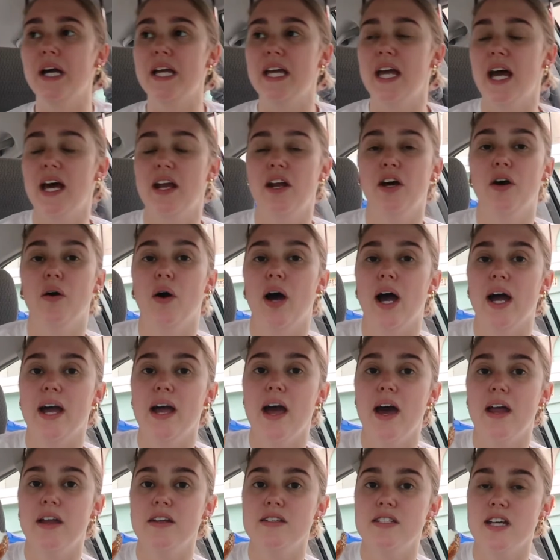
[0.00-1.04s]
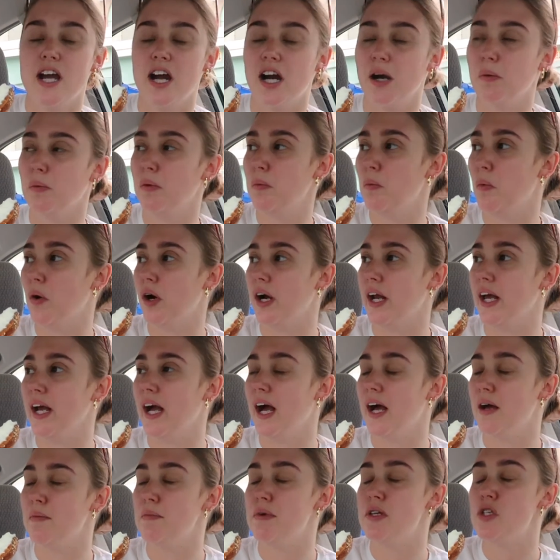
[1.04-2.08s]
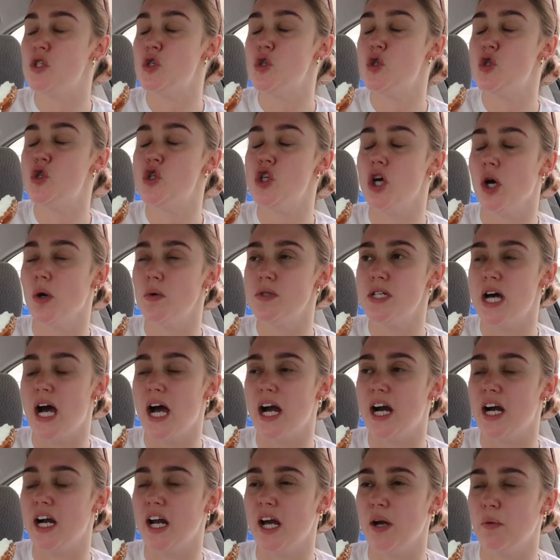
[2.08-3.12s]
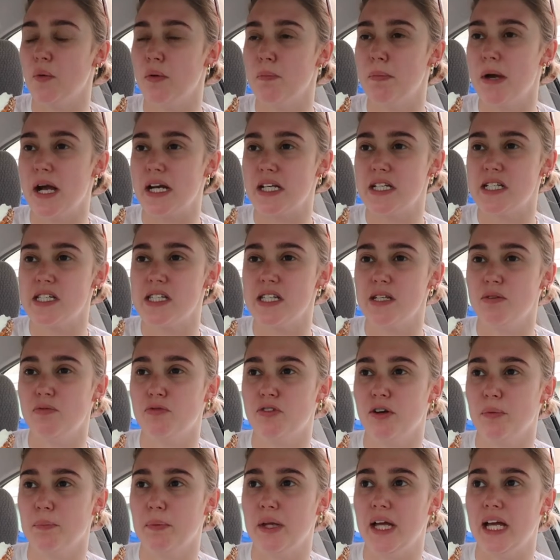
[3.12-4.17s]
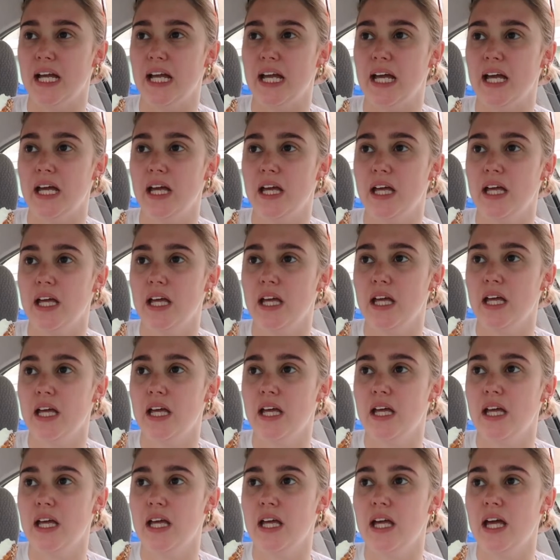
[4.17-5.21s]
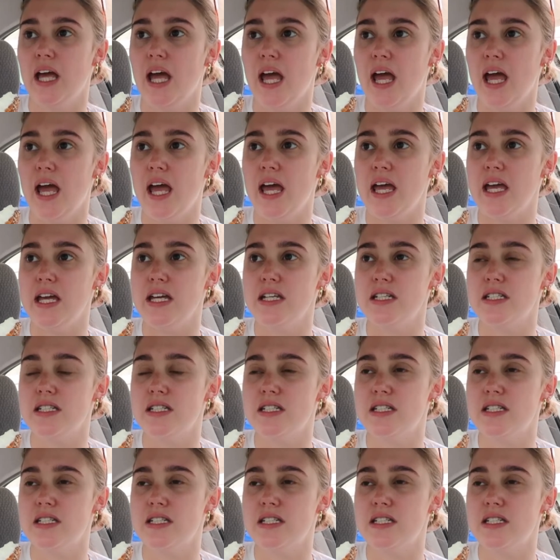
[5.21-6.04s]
yeah, no, I had a terrible morning. I'm so tired. I went back to sleep from like 8